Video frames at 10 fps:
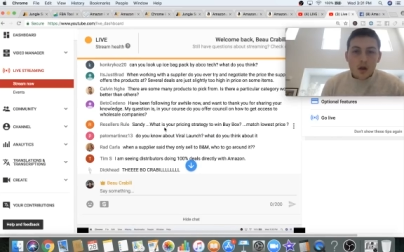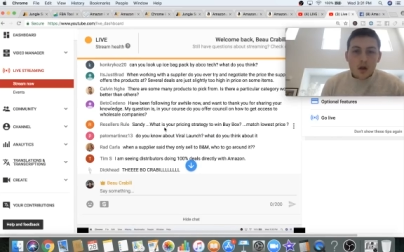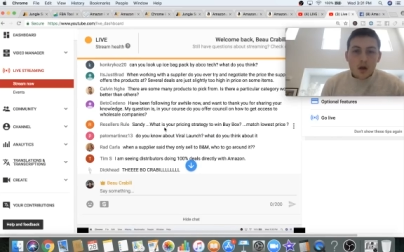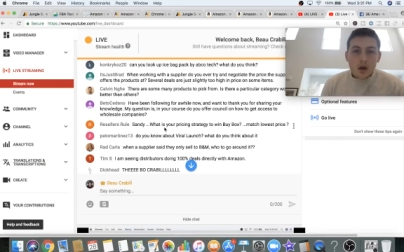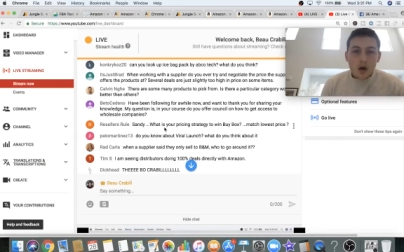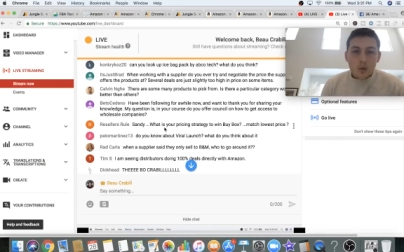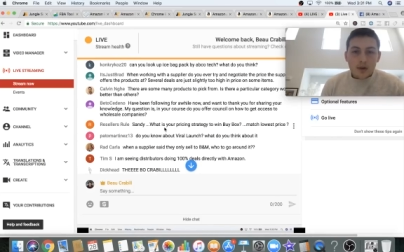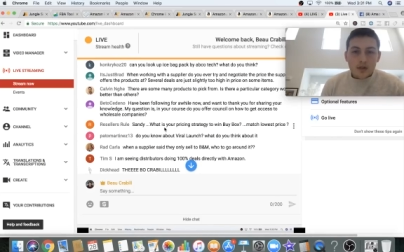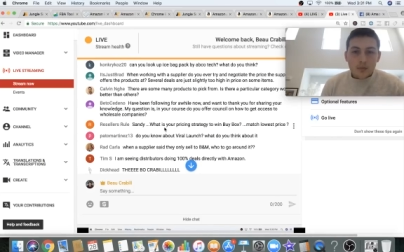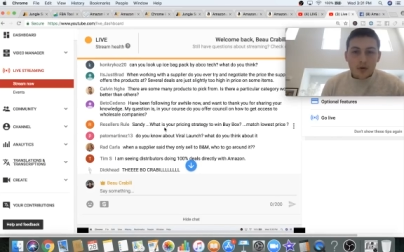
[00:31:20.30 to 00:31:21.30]
What
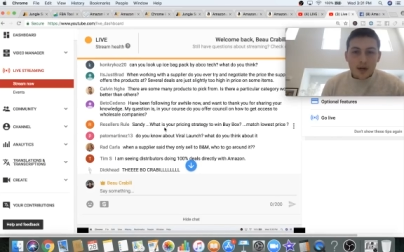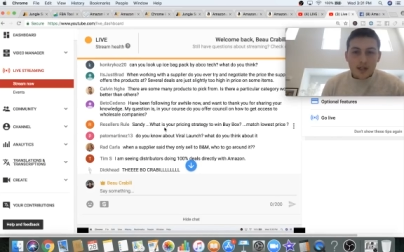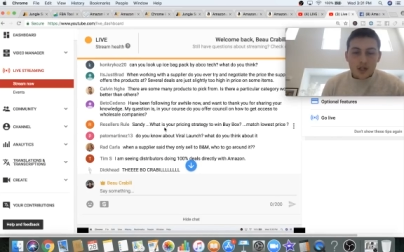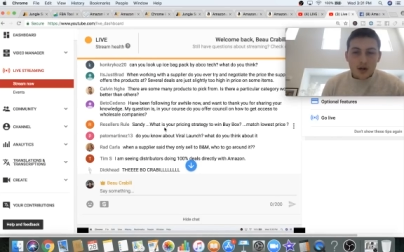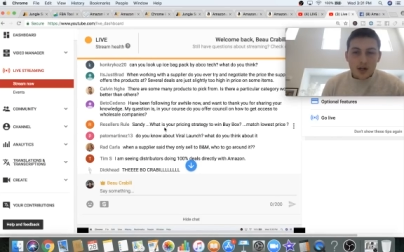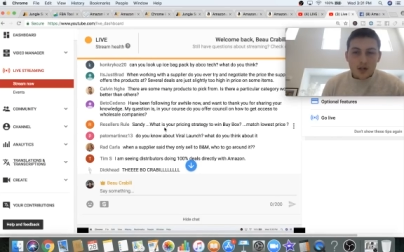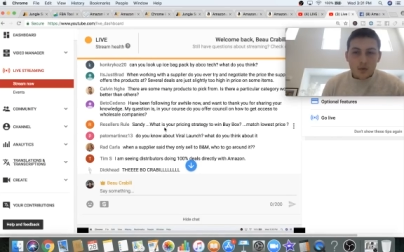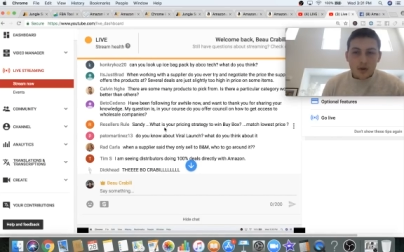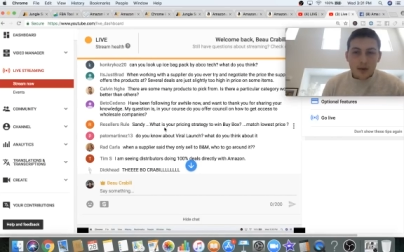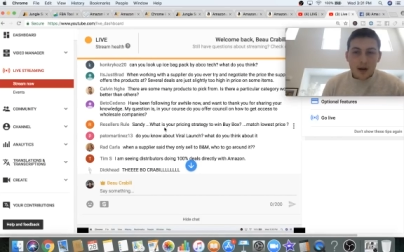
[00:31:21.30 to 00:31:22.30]
is your pricing strategy to
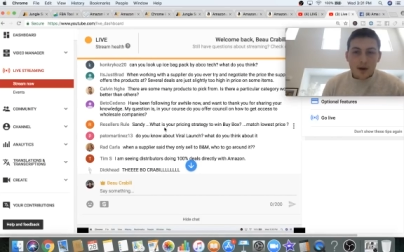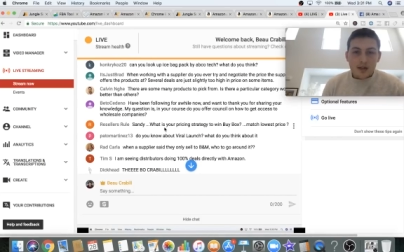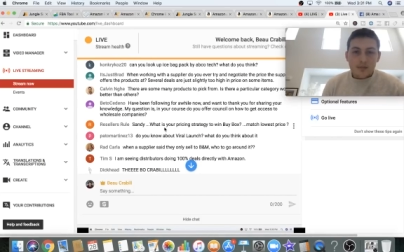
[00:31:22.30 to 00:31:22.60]
win the buy box?